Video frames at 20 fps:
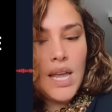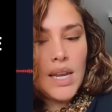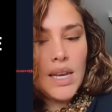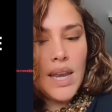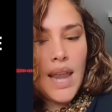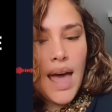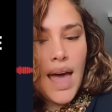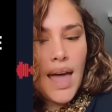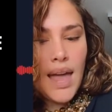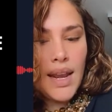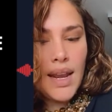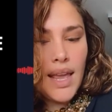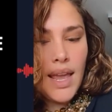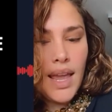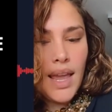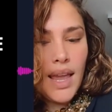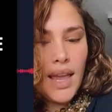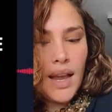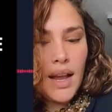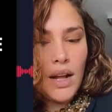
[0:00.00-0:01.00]
Not
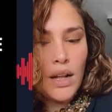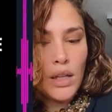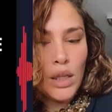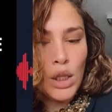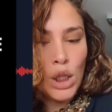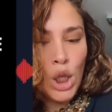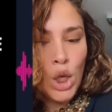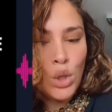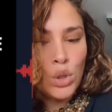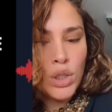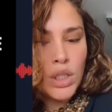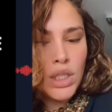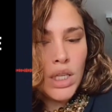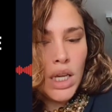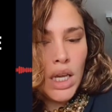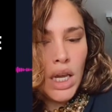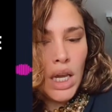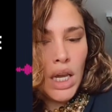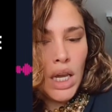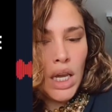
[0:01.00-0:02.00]
a
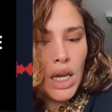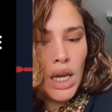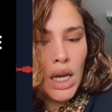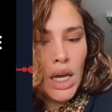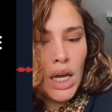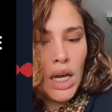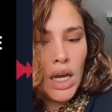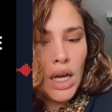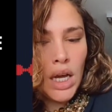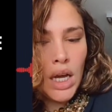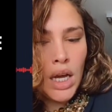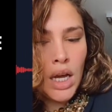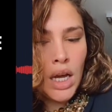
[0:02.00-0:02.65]
closing